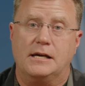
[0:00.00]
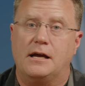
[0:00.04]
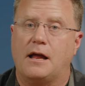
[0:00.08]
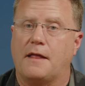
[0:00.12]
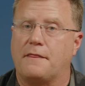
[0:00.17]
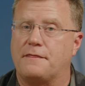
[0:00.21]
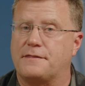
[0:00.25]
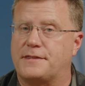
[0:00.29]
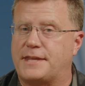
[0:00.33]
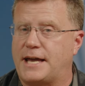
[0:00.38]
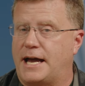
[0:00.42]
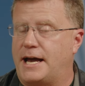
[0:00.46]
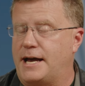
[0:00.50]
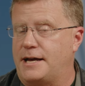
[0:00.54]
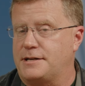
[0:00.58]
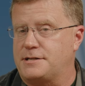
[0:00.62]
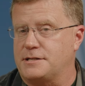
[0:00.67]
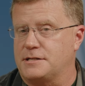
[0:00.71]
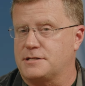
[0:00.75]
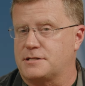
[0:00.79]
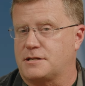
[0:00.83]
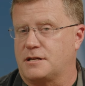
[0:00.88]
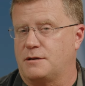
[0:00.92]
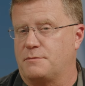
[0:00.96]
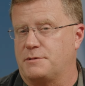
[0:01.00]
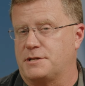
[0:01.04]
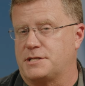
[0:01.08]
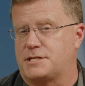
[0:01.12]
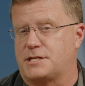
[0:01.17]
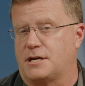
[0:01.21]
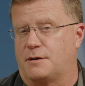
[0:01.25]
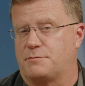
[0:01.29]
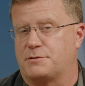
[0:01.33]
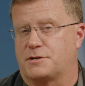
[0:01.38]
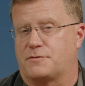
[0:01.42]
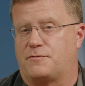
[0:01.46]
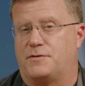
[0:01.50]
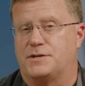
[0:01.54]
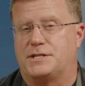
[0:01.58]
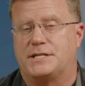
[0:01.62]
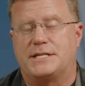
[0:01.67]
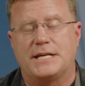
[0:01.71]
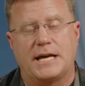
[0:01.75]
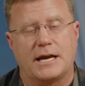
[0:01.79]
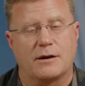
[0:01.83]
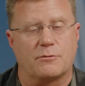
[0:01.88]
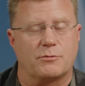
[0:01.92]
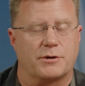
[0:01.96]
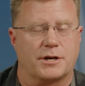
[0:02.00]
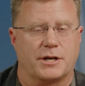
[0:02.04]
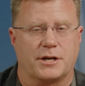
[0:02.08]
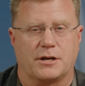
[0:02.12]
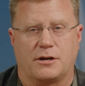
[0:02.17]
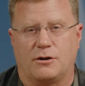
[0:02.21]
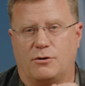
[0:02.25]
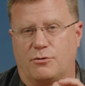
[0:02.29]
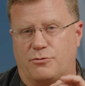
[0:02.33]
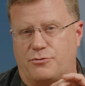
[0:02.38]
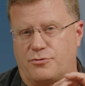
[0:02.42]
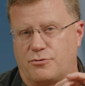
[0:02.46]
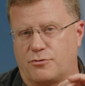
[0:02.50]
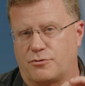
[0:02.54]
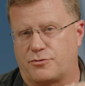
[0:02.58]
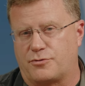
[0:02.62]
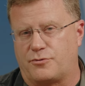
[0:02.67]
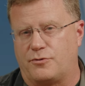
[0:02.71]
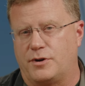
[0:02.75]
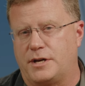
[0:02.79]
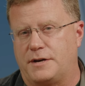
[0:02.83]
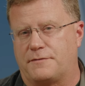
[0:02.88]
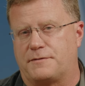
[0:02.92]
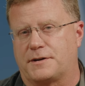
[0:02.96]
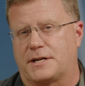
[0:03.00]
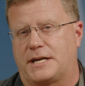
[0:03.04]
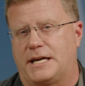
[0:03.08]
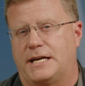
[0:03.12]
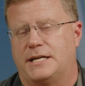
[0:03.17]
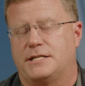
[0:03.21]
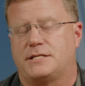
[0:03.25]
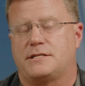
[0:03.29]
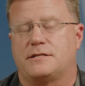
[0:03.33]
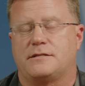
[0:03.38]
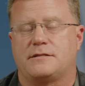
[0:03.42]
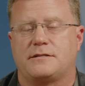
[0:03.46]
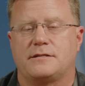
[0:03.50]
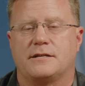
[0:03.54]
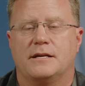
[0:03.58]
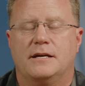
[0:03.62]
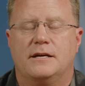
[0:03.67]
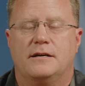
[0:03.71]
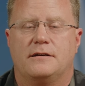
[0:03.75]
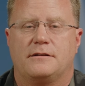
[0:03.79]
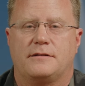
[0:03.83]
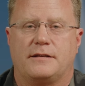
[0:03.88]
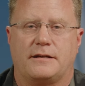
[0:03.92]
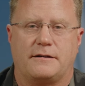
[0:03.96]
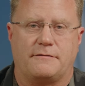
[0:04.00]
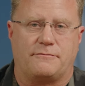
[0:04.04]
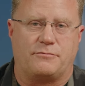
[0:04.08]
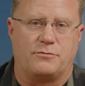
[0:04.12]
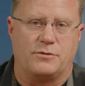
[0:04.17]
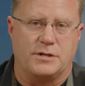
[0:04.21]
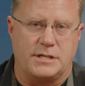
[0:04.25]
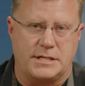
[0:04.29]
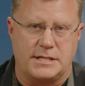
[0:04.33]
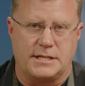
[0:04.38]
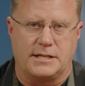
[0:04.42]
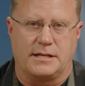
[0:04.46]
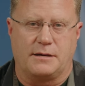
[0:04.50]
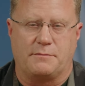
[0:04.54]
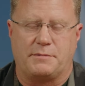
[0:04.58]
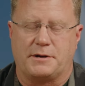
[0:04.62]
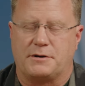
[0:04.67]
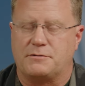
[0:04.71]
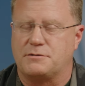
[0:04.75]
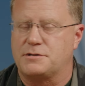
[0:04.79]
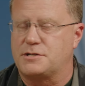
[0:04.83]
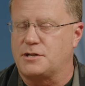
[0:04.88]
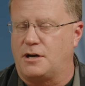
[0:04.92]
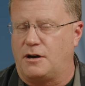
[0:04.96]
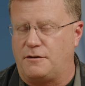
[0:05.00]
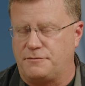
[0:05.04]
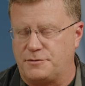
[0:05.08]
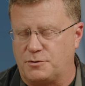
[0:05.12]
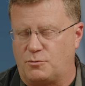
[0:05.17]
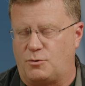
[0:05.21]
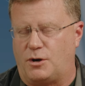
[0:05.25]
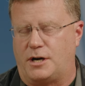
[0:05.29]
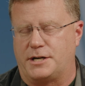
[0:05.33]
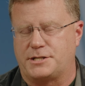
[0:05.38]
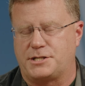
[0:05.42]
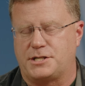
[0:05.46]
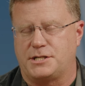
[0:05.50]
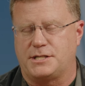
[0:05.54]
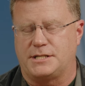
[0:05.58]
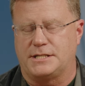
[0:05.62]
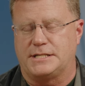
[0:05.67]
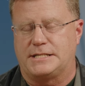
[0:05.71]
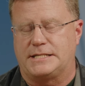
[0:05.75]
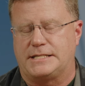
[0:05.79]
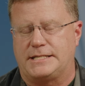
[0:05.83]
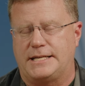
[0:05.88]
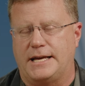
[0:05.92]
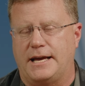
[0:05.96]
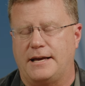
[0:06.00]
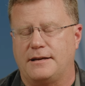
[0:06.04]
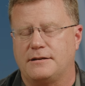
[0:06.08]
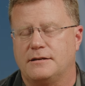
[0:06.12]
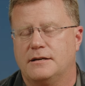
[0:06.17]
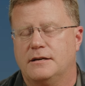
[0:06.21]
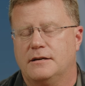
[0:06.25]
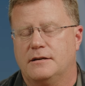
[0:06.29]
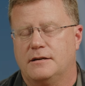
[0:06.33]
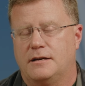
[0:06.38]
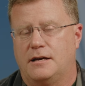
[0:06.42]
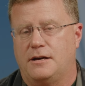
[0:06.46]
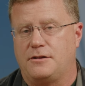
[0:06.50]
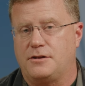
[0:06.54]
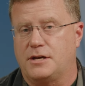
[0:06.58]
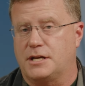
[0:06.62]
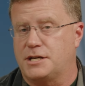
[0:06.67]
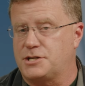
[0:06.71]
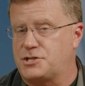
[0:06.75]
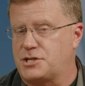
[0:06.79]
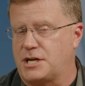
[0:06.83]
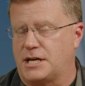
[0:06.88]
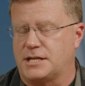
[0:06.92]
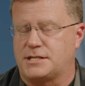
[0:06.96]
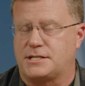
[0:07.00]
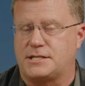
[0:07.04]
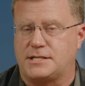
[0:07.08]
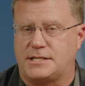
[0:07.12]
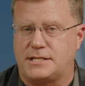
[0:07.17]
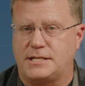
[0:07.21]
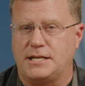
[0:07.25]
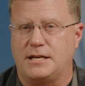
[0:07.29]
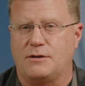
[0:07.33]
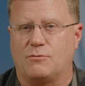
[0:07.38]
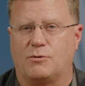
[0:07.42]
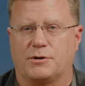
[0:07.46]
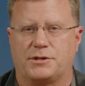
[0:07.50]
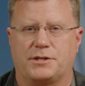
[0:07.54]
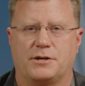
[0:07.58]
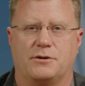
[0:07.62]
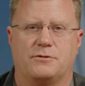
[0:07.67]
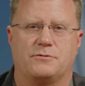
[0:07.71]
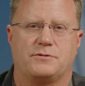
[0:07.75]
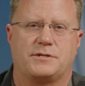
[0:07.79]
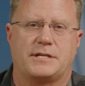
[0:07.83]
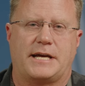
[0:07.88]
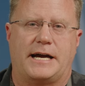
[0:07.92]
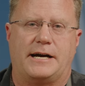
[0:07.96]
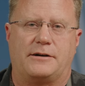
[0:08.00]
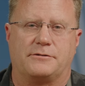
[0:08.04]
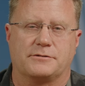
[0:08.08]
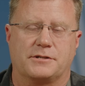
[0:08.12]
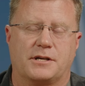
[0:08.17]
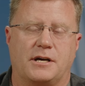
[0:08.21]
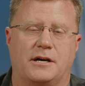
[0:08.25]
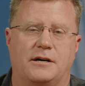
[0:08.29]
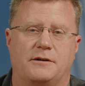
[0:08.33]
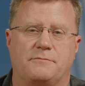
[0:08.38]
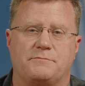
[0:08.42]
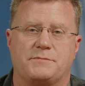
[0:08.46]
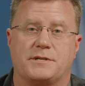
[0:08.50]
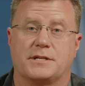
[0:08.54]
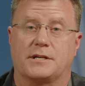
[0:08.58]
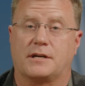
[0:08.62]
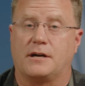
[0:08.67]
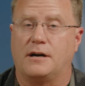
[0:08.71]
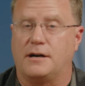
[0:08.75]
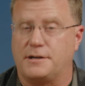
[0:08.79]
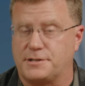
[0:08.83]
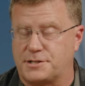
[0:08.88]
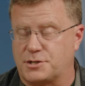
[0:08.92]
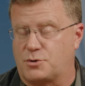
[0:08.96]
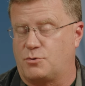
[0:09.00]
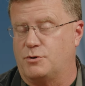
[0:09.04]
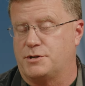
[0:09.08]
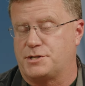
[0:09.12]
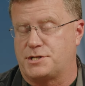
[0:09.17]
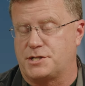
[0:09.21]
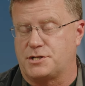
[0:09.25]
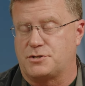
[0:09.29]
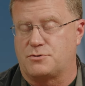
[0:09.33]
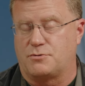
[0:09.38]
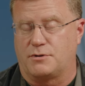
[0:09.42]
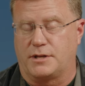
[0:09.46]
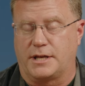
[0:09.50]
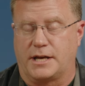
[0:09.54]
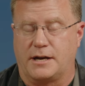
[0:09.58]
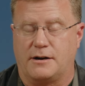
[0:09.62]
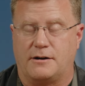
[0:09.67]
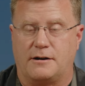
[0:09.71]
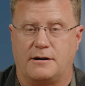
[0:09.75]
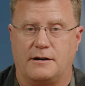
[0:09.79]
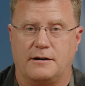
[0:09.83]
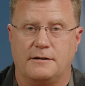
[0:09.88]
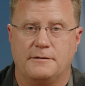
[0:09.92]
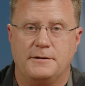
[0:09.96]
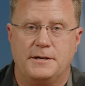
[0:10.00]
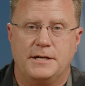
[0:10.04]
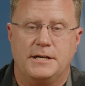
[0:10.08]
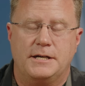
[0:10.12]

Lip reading: And that is going to be the subject for today. We're going to go through 3 different cases that have recently been resolved in Washington State, and you get a chance to see what those outcomes and consequences really are.